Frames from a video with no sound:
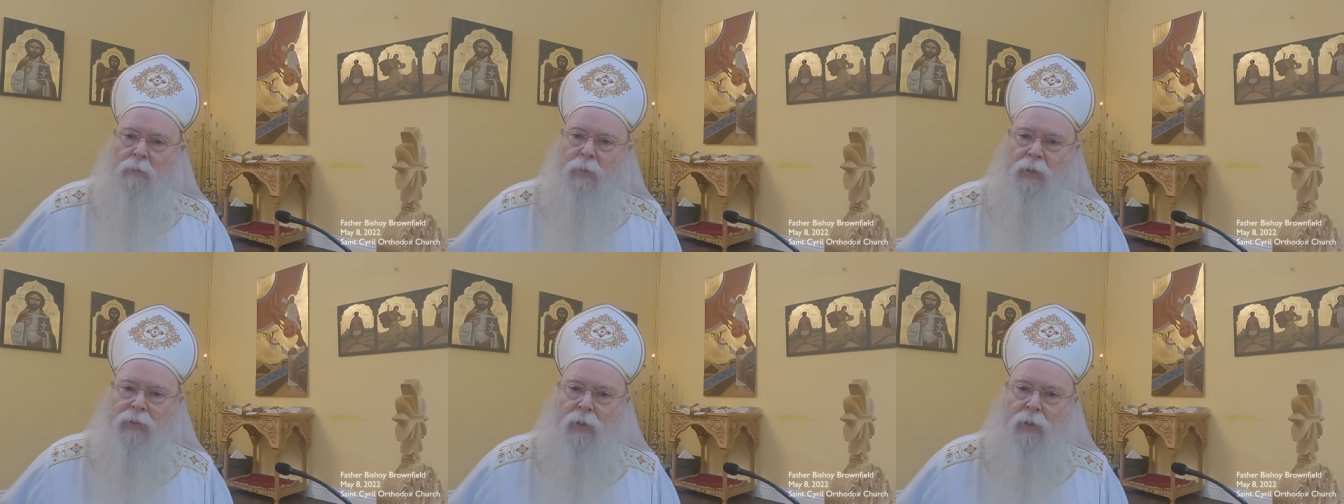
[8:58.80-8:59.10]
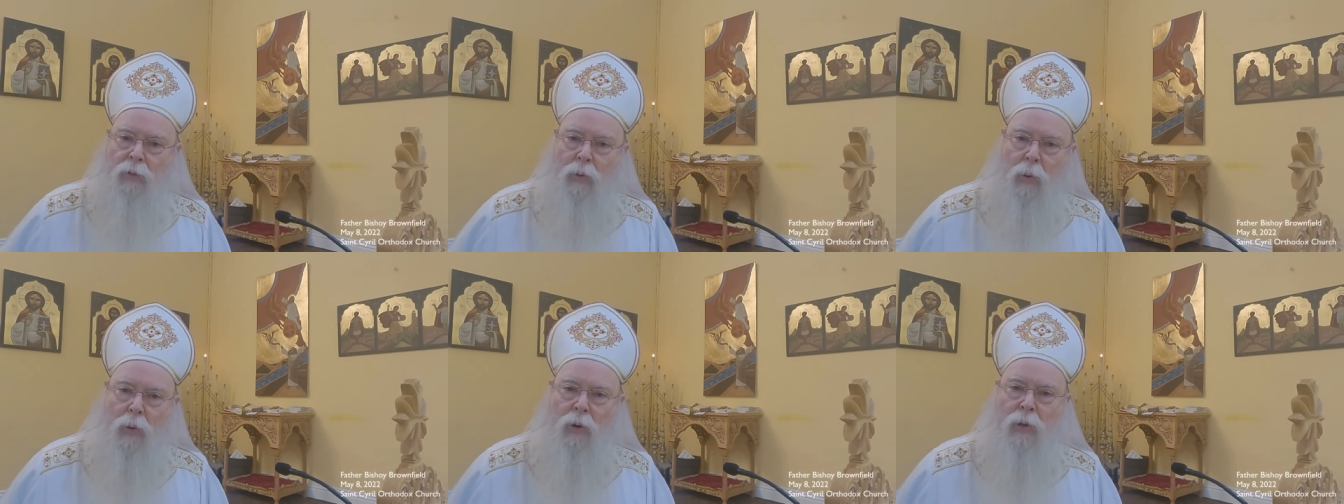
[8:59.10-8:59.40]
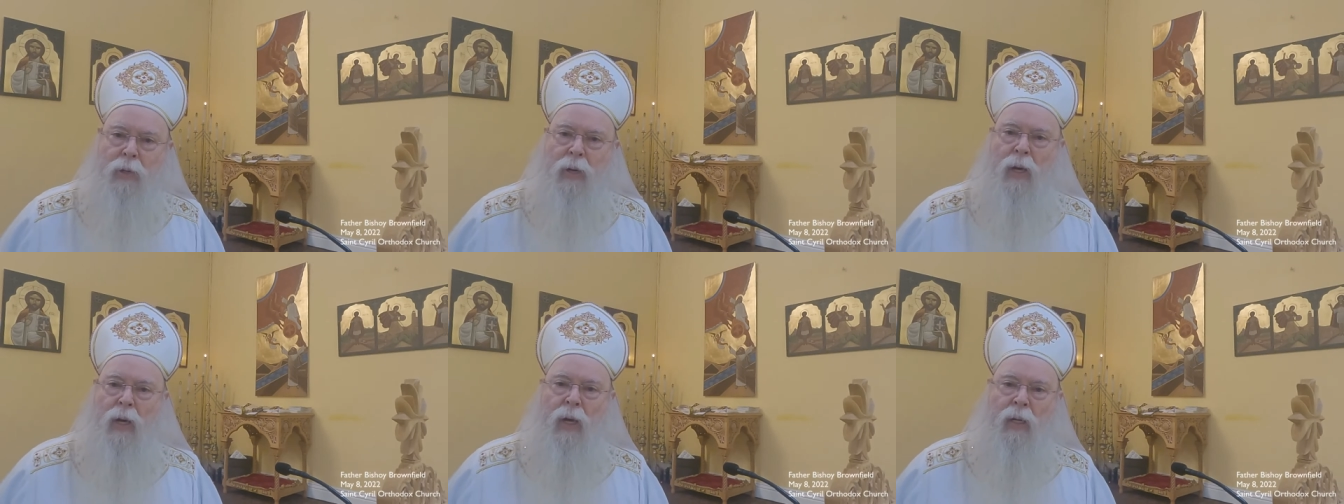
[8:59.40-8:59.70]
But the
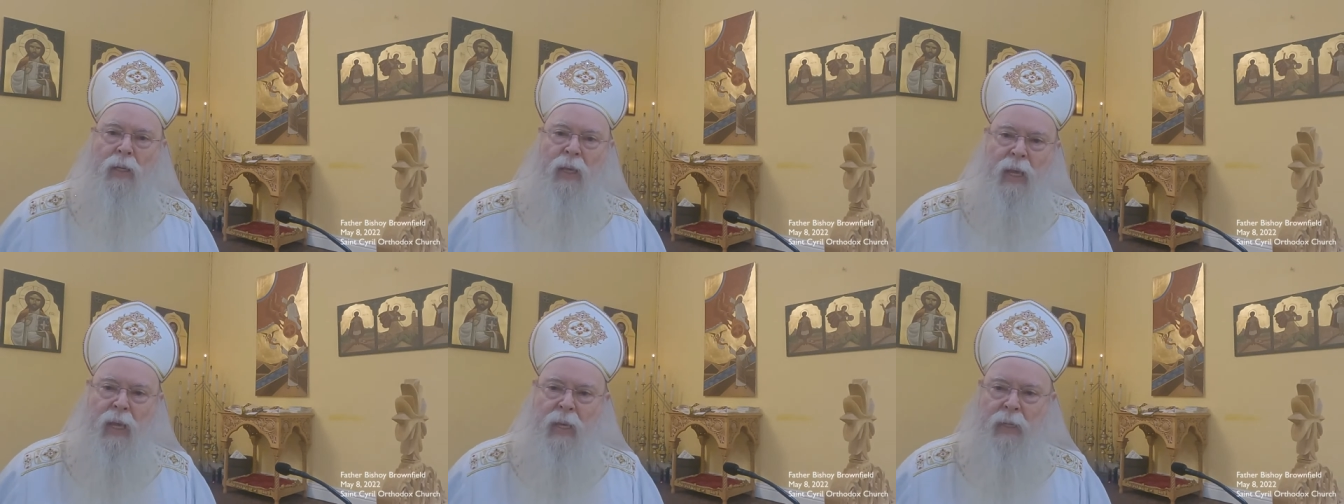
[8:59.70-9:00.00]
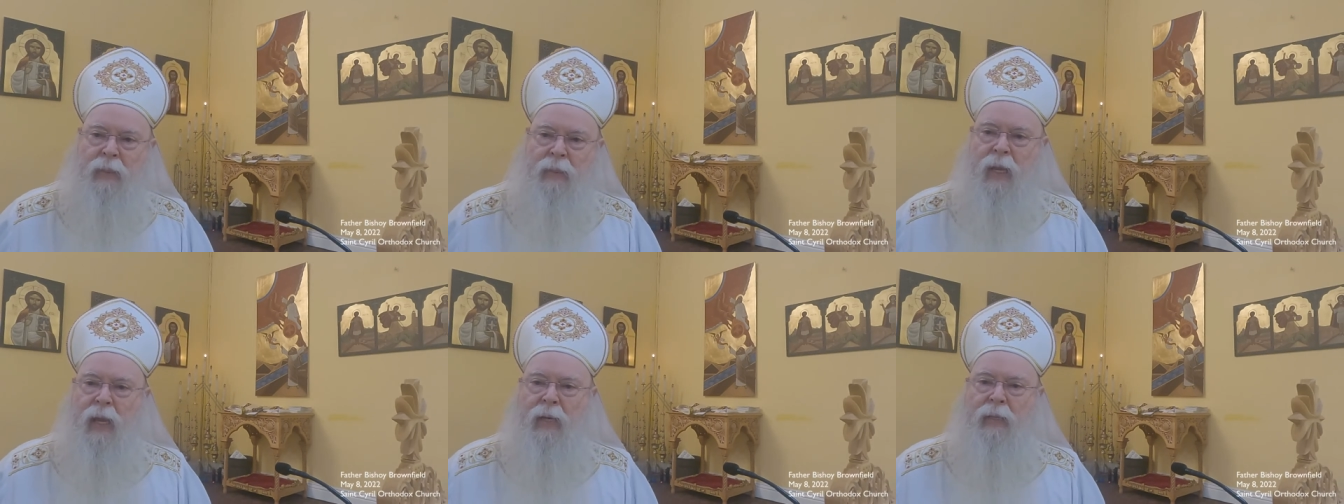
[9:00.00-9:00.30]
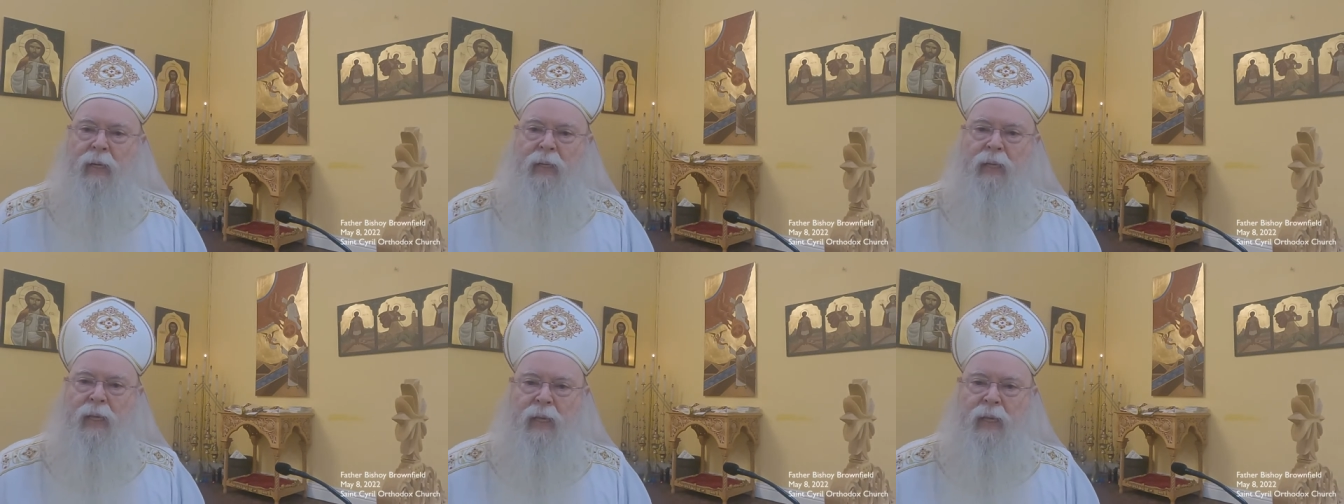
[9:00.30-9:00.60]
Lord, again
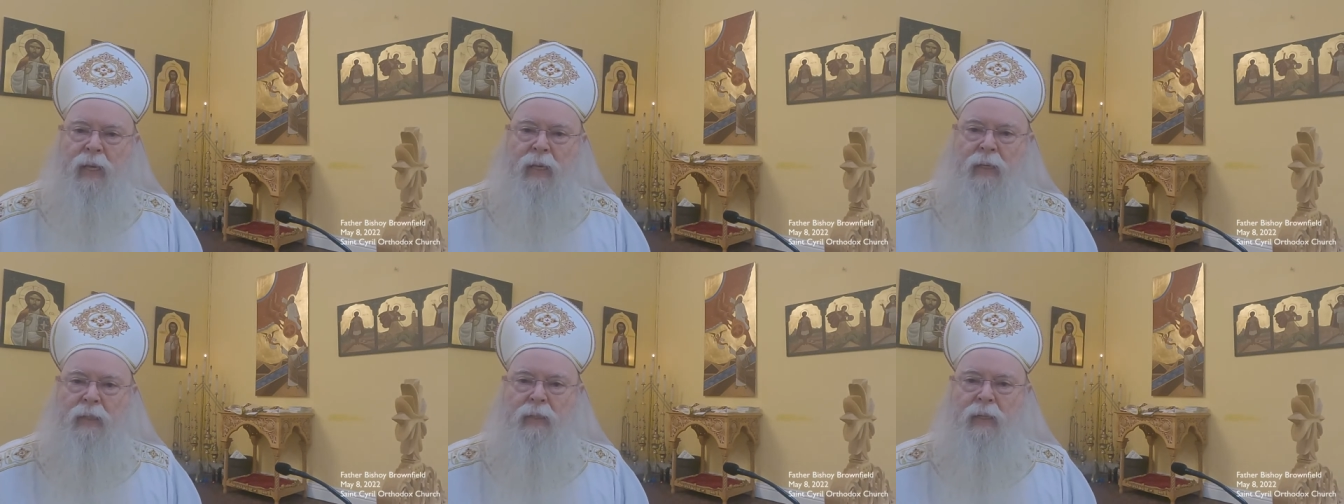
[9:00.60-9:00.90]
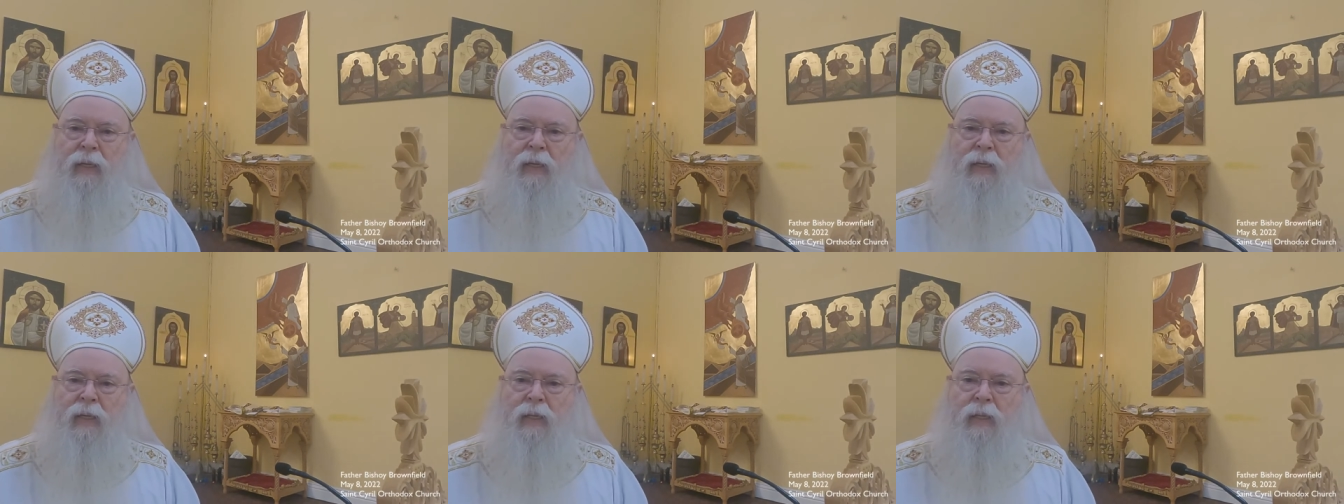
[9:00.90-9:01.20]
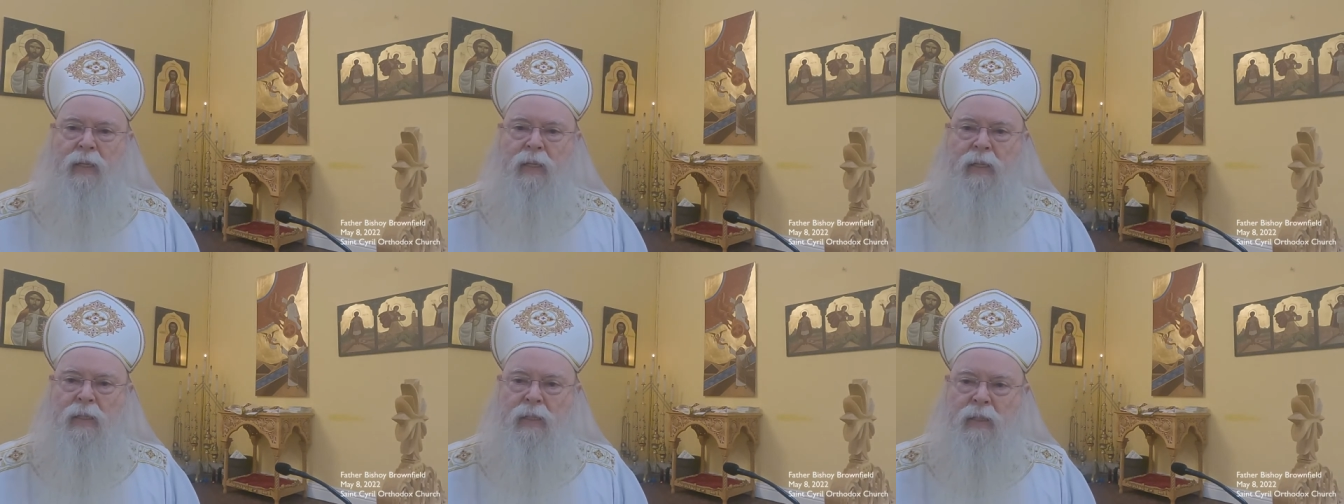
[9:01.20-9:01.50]
and again,
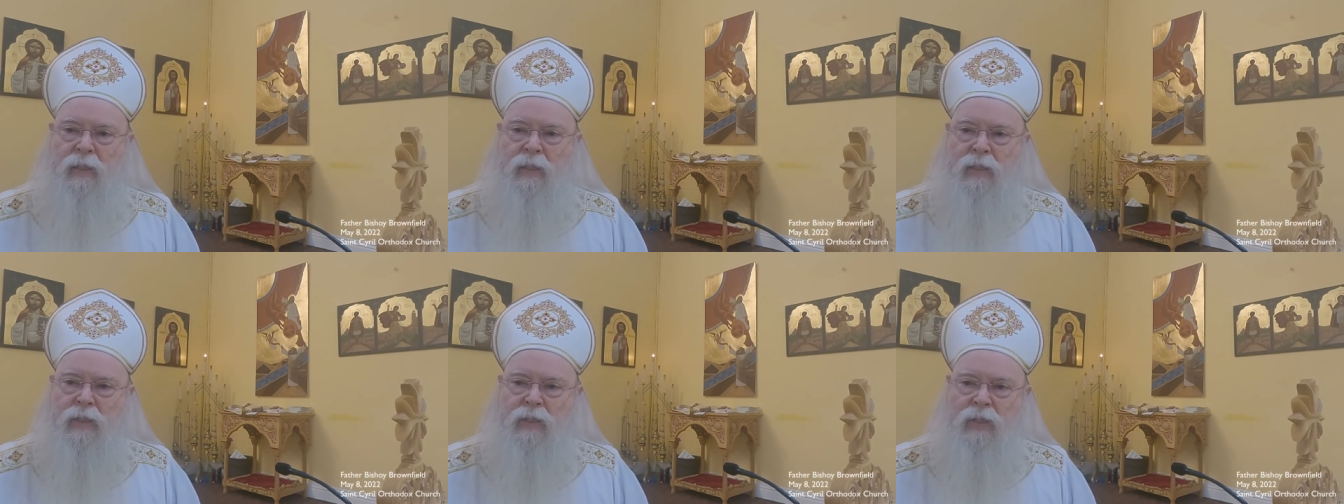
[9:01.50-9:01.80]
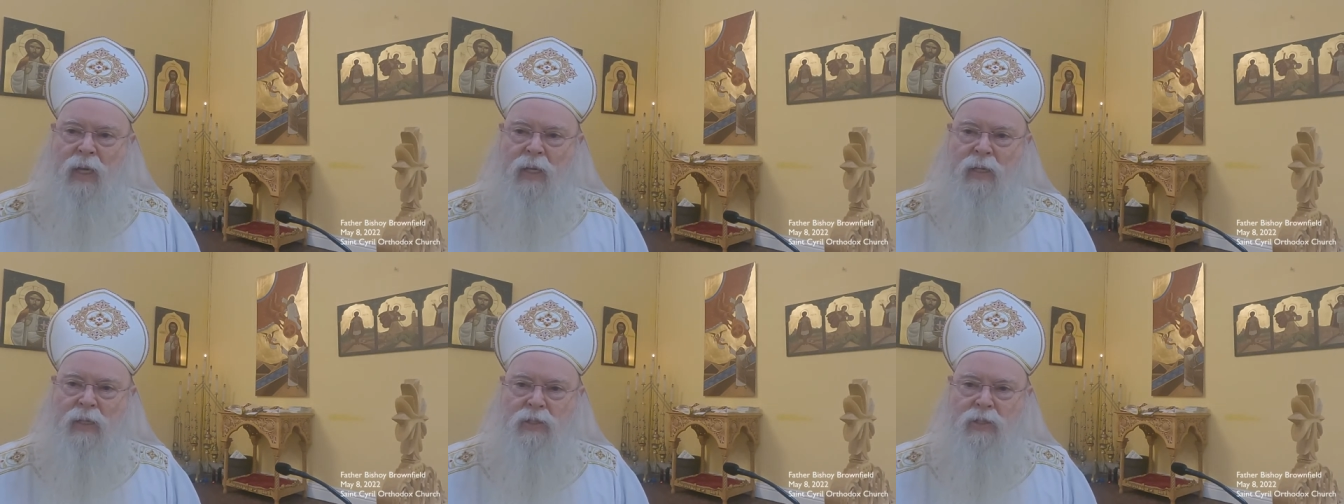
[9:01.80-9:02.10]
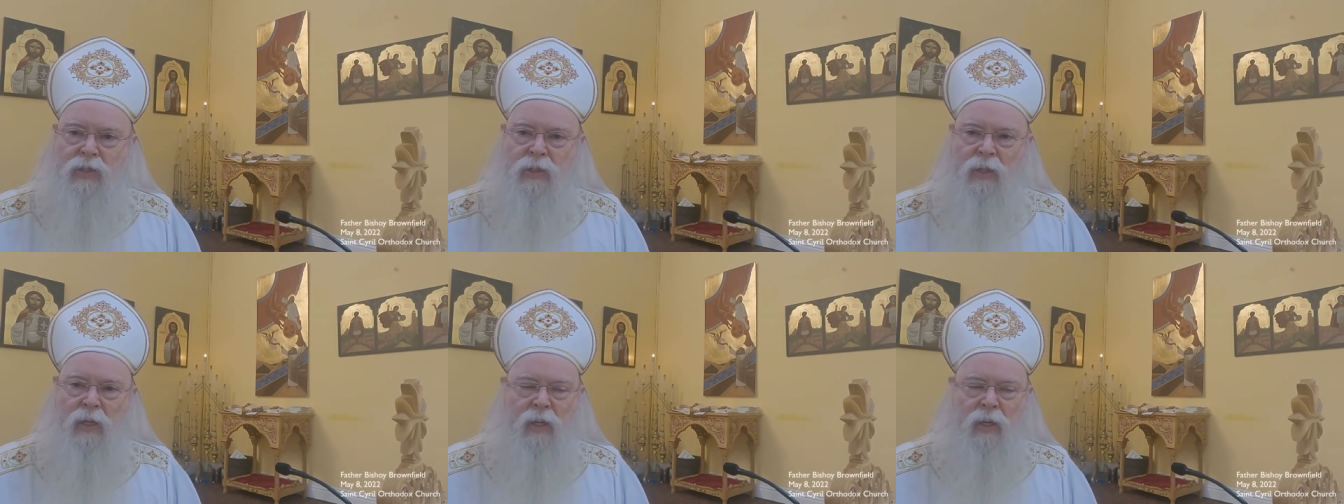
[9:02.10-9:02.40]
he, he
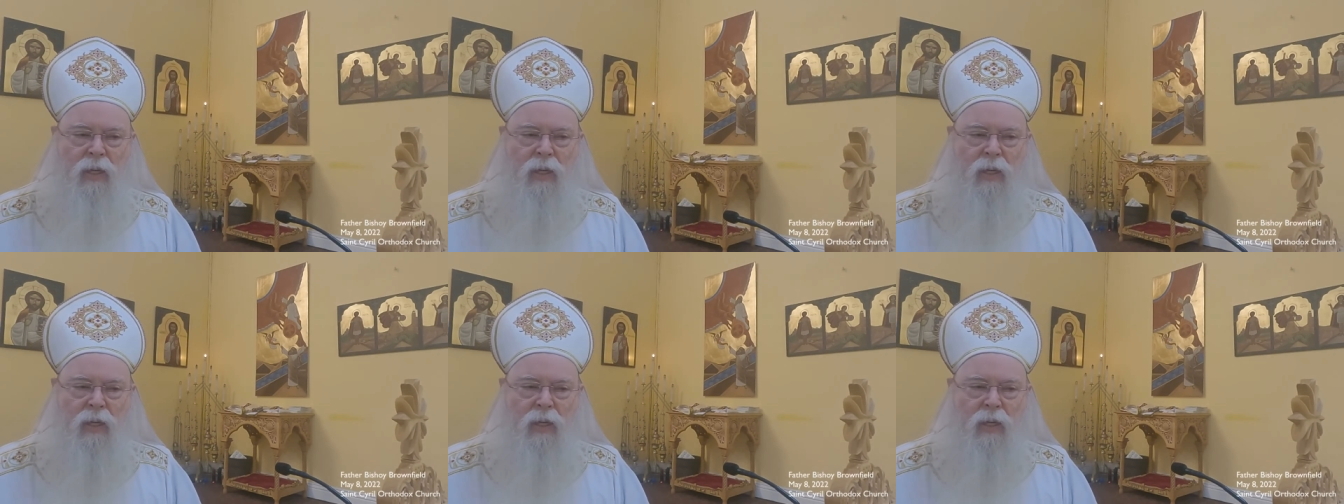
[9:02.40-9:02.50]
says,